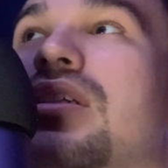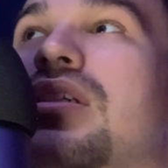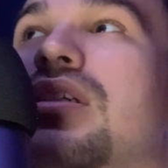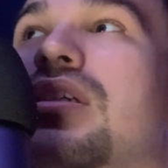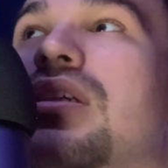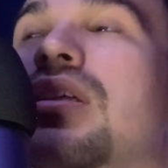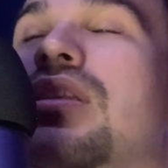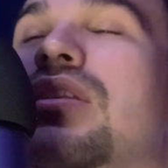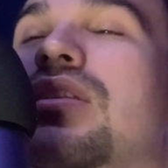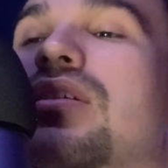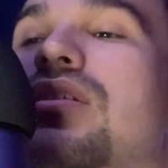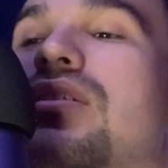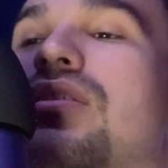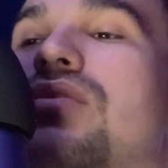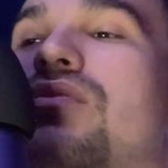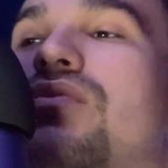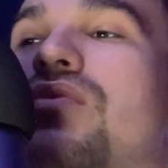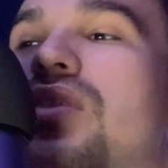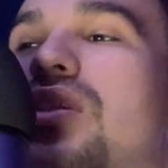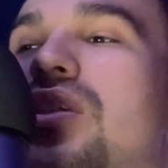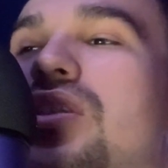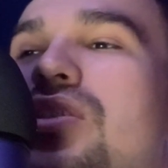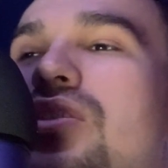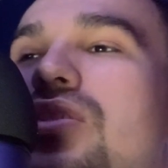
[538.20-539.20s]
in the
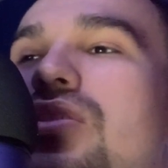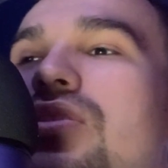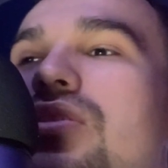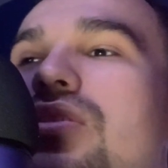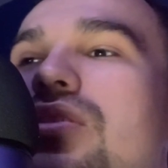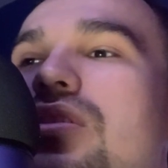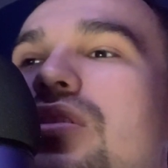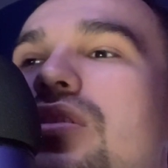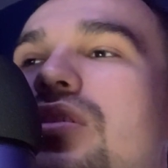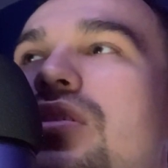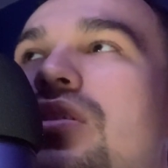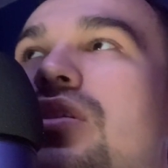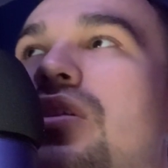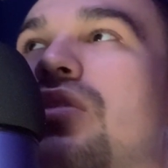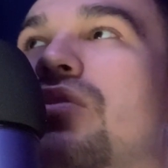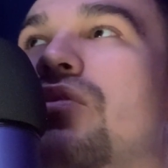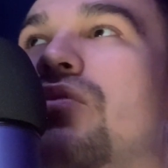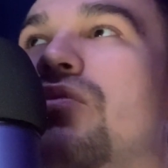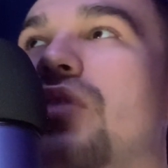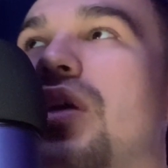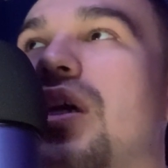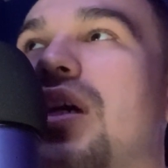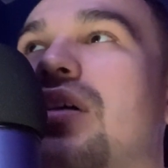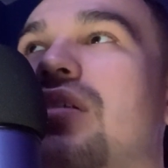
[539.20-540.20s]
first
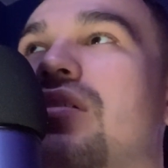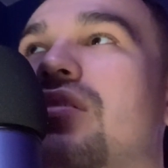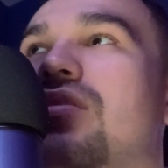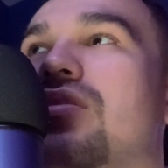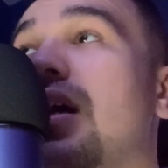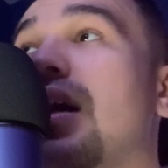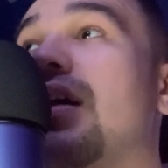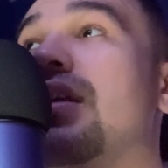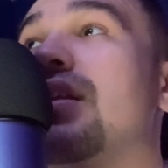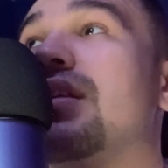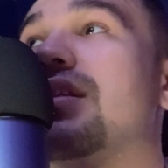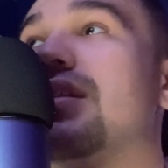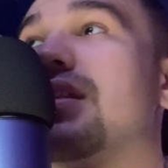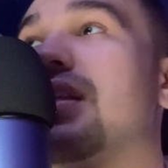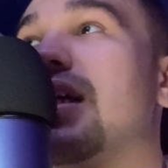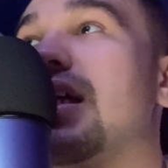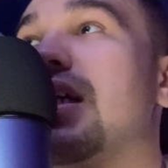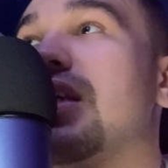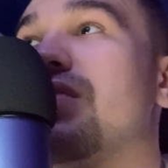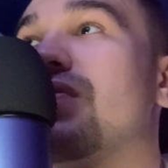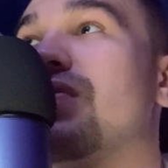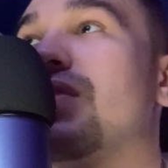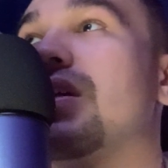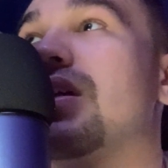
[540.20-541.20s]
round. On his
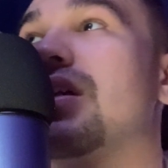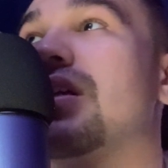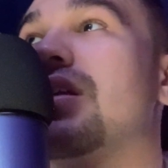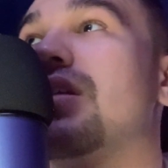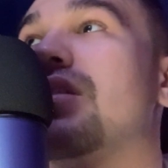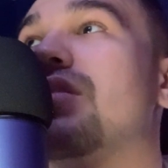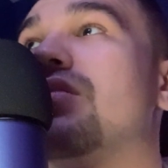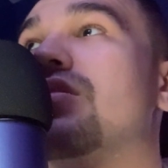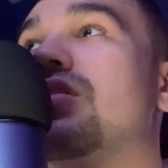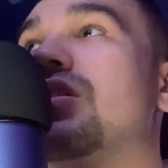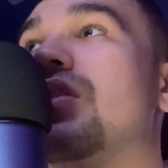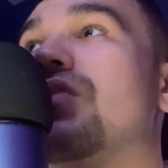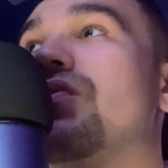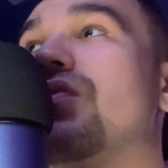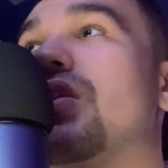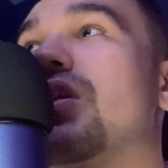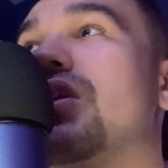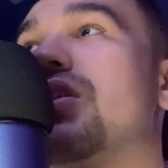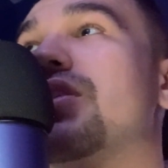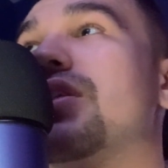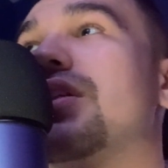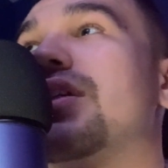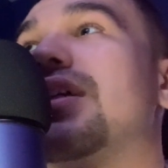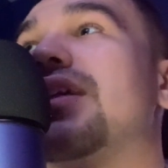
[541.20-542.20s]
last fight, Steve
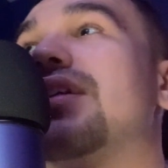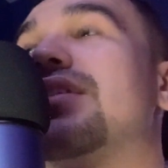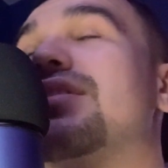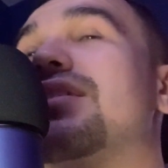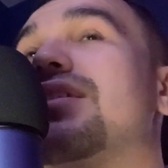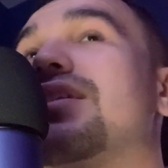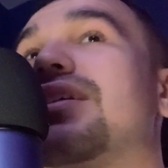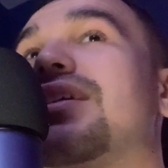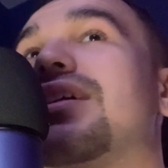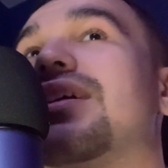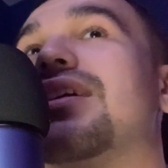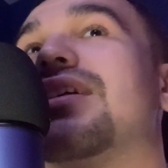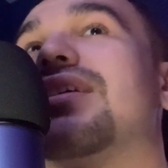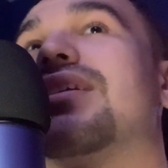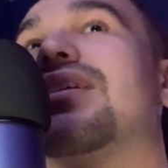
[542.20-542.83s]
Erceg actually got